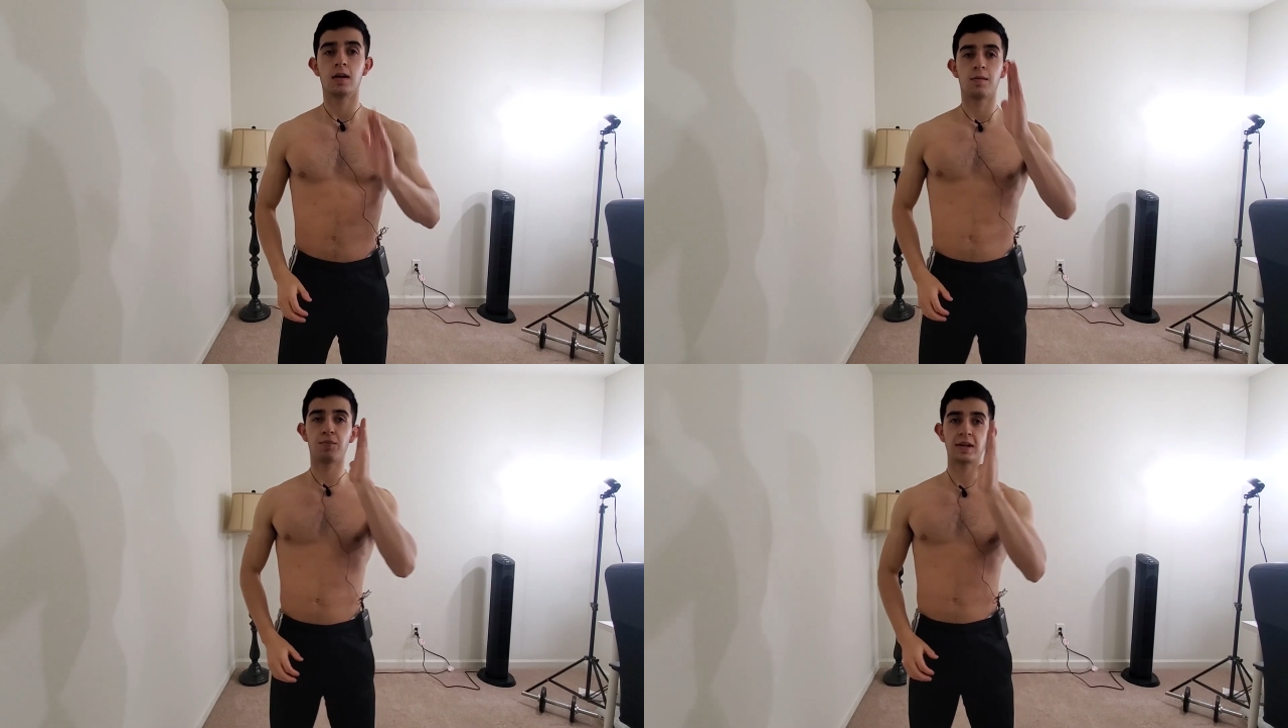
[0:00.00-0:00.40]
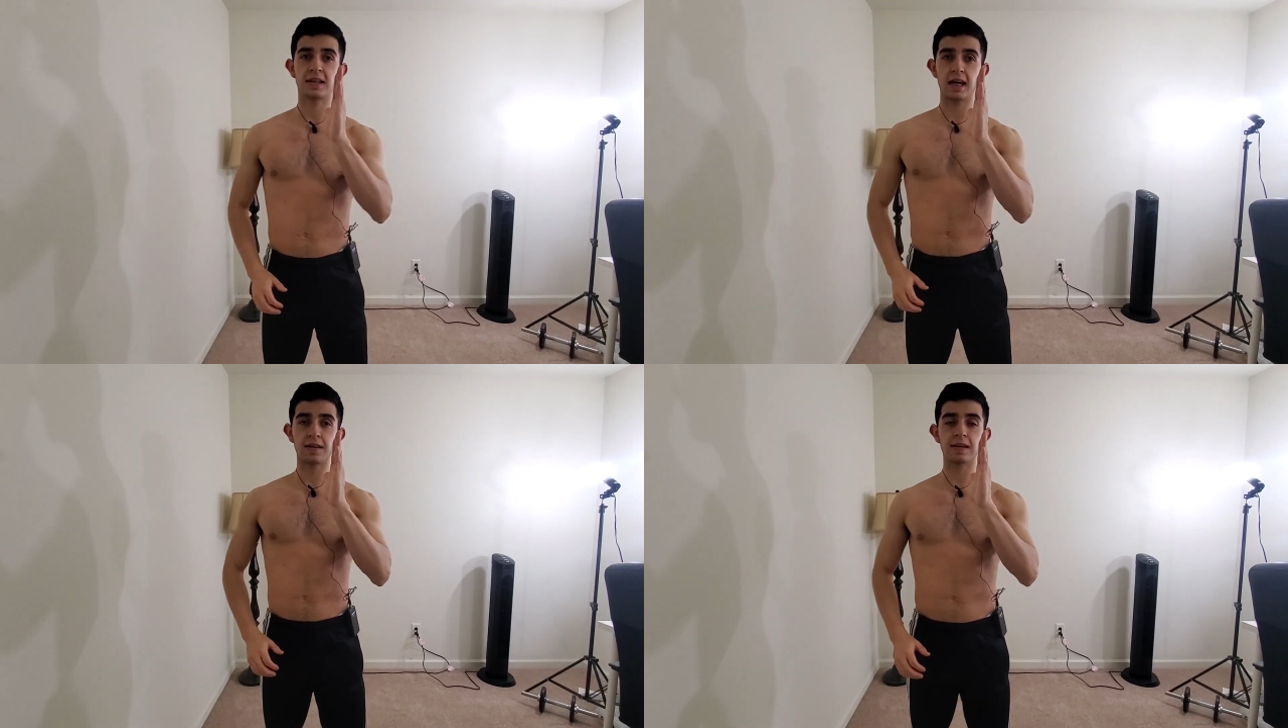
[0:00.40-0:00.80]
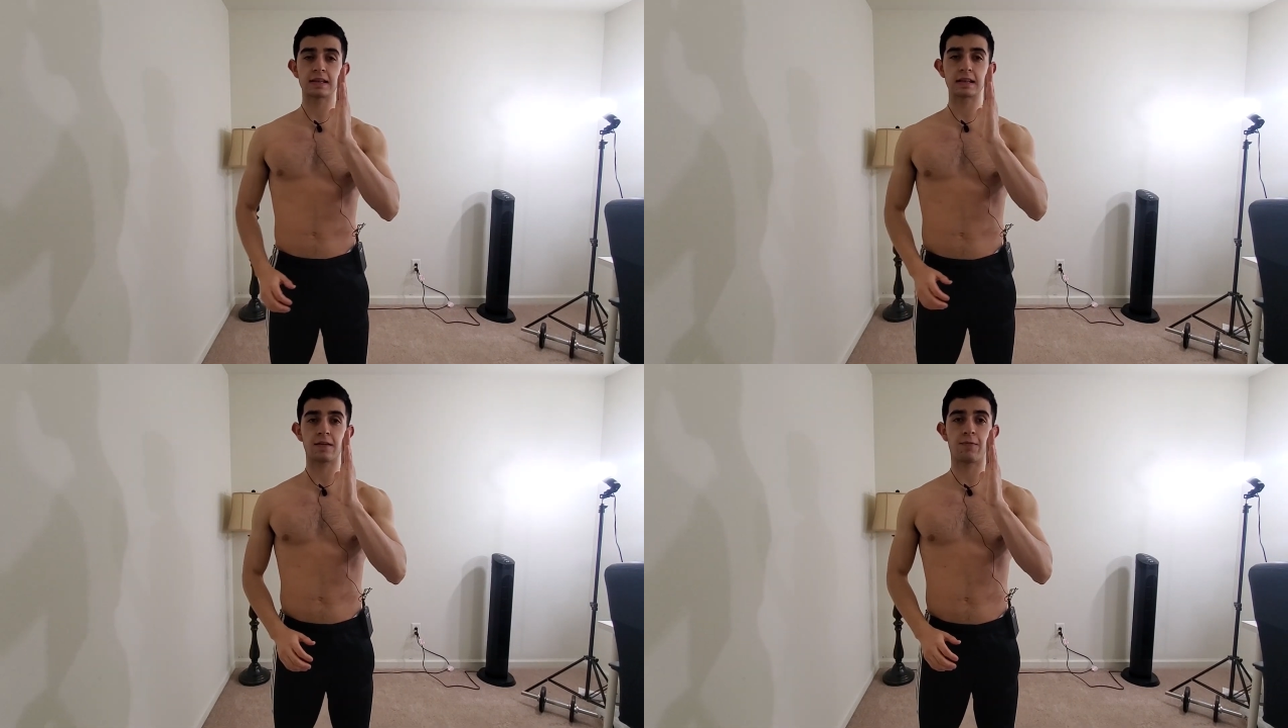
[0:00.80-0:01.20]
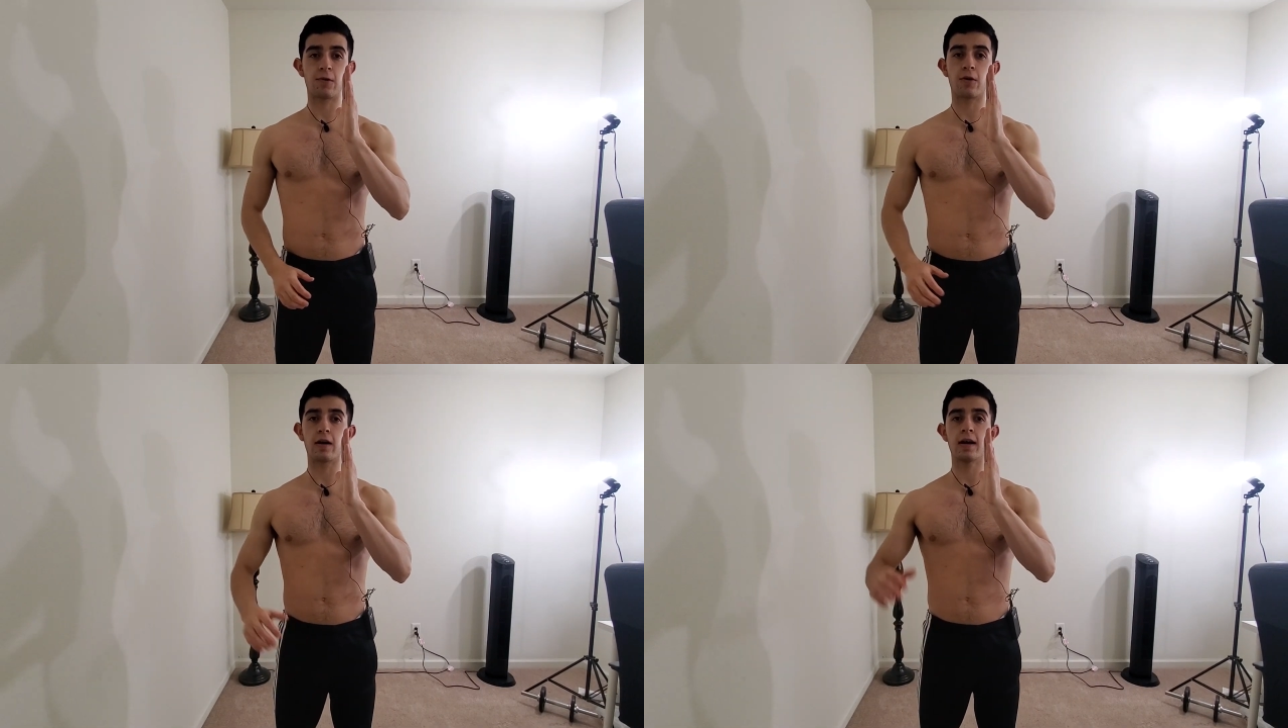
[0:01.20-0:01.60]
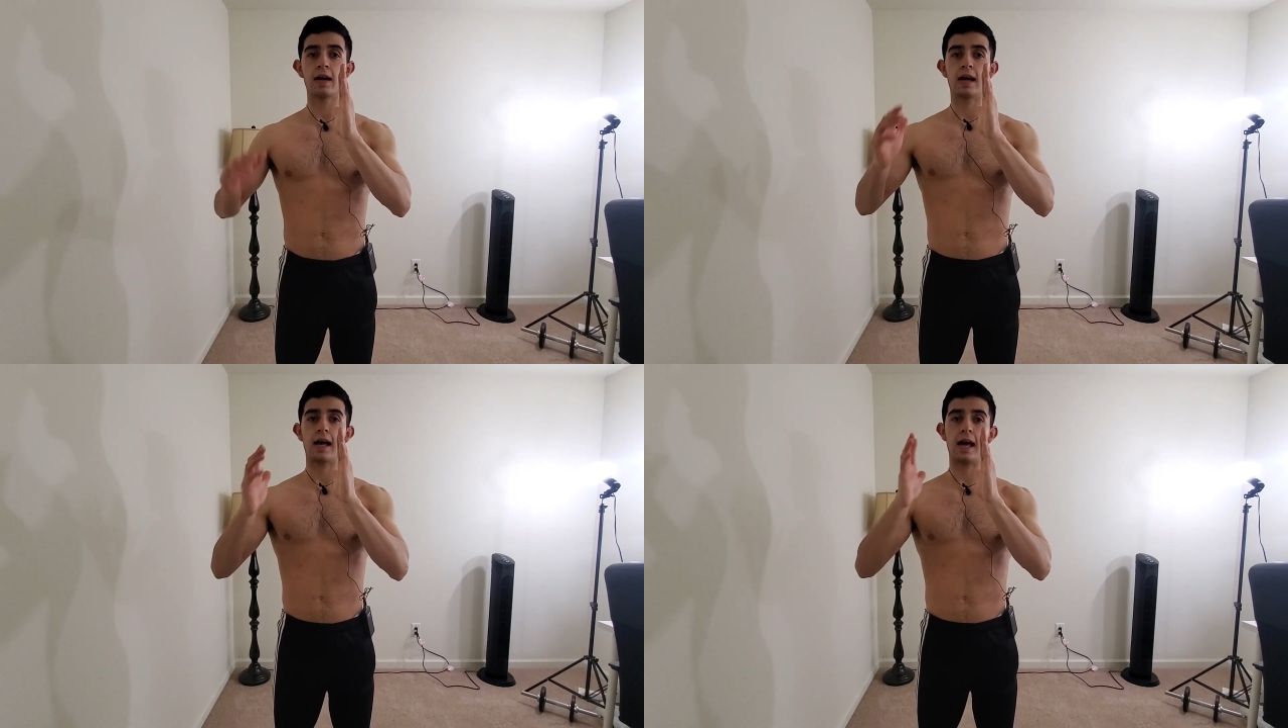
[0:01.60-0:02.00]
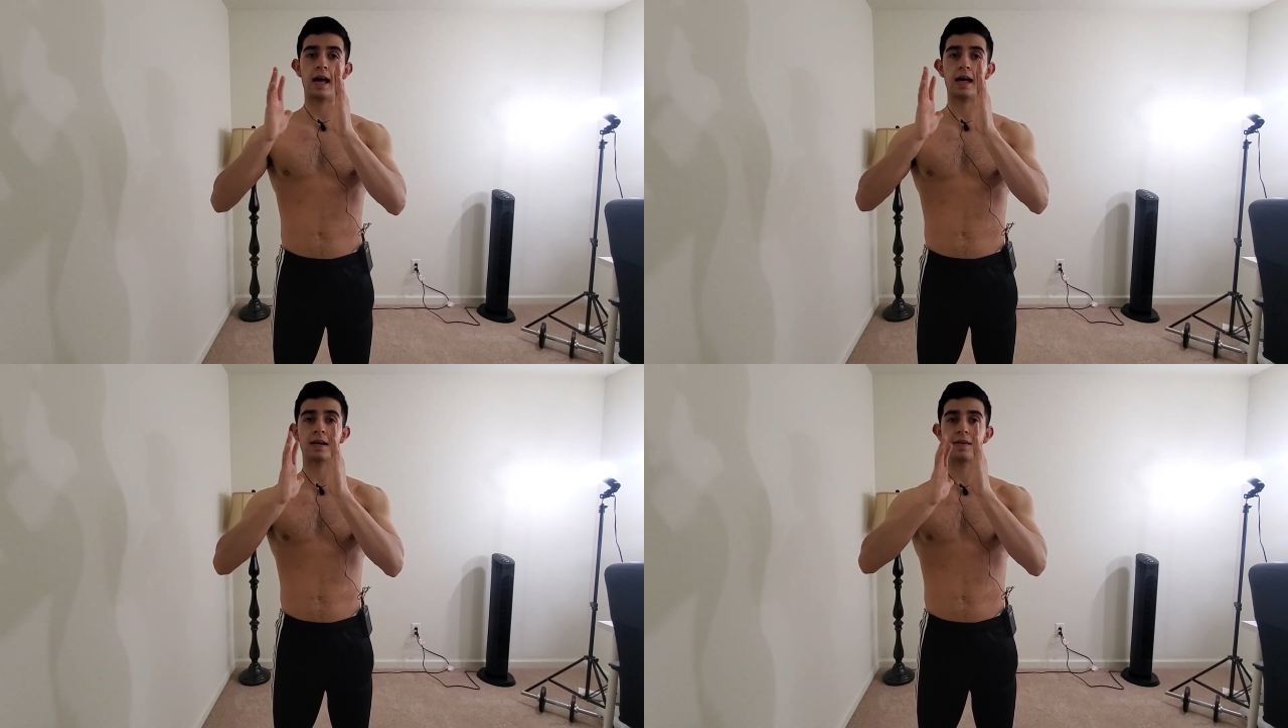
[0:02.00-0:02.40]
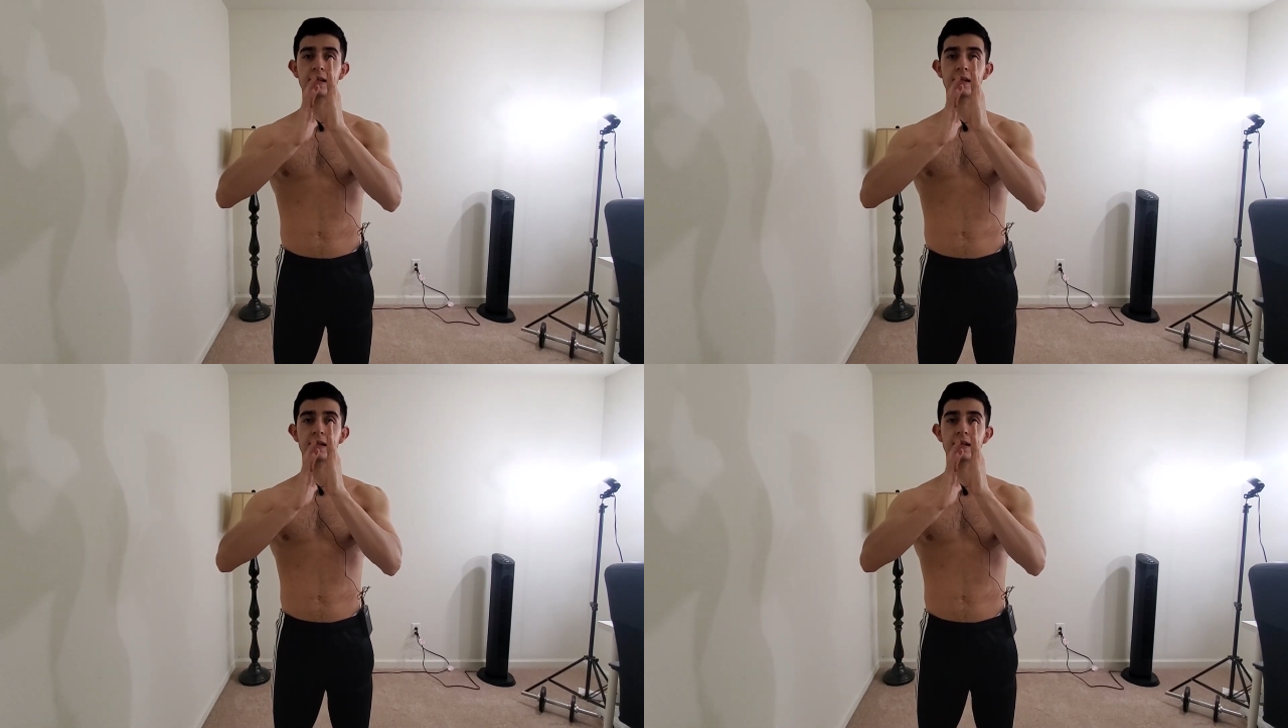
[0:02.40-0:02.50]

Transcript: pretend this is the floor and